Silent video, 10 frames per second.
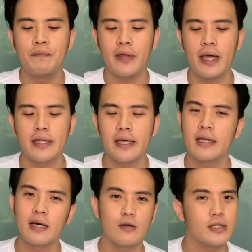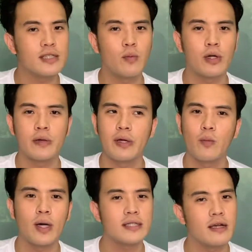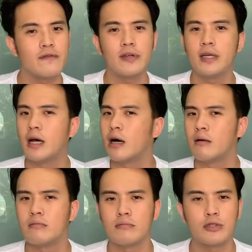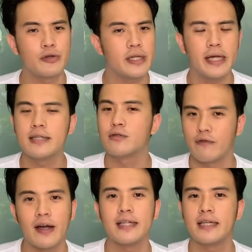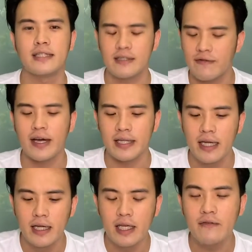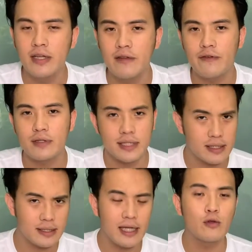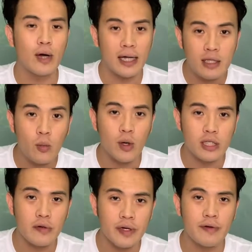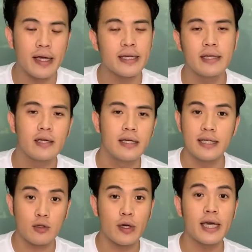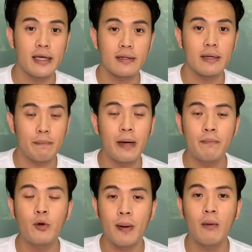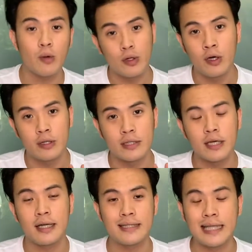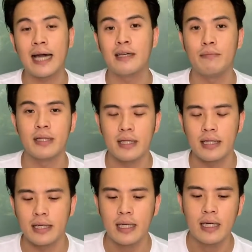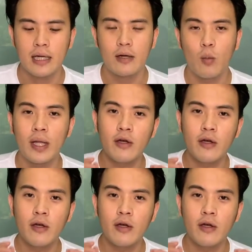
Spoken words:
and then you just water it once every 3 days to 5 days. It's fine. Even if you tend to underwater it, right, it's okay. The bamboo palm will not die immediately. One